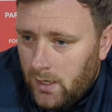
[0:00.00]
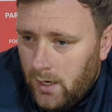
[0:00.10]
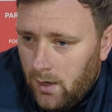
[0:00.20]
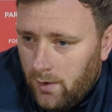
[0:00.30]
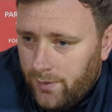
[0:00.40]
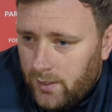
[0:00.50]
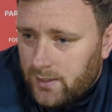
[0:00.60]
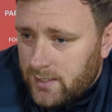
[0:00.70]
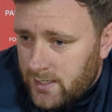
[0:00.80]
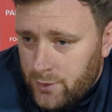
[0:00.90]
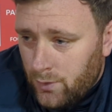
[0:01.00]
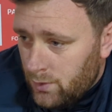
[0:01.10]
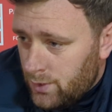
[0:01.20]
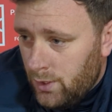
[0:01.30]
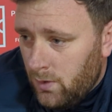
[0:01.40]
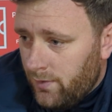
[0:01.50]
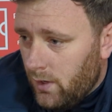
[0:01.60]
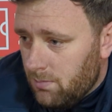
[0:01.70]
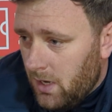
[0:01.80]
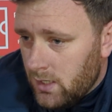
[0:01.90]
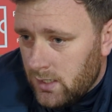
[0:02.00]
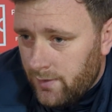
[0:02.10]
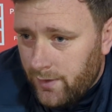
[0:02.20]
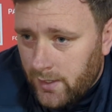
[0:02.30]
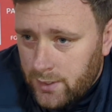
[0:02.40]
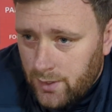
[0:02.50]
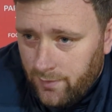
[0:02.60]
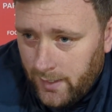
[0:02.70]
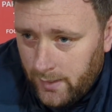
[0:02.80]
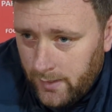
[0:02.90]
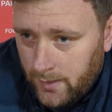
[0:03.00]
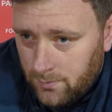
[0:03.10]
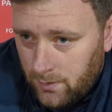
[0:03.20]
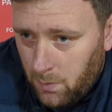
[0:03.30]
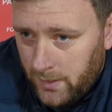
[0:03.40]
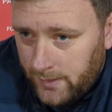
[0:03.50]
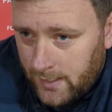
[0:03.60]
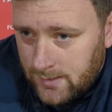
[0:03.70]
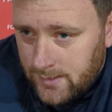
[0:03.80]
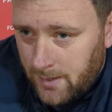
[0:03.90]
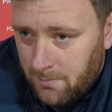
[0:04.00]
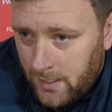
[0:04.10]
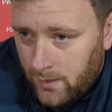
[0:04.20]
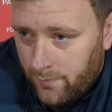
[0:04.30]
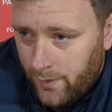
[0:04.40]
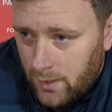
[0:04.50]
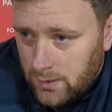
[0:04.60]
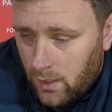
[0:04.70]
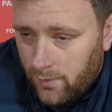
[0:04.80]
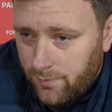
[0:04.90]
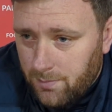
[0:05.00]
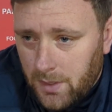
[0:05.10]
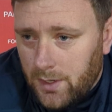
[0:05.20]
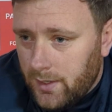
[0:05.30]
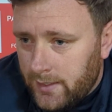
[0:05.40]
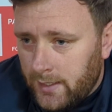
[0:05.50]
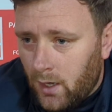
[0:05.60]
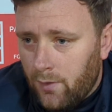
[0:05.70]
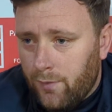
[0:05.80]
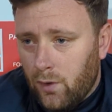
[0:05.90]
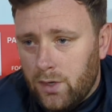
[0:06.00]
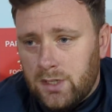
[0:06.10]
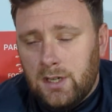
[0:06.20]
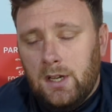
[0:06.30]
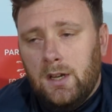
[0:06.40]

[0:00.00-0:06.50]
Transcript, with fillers: Uh, I think a decision or two. I personally think they should have had a. They went down to ten men in the first half, but it didn't go for us.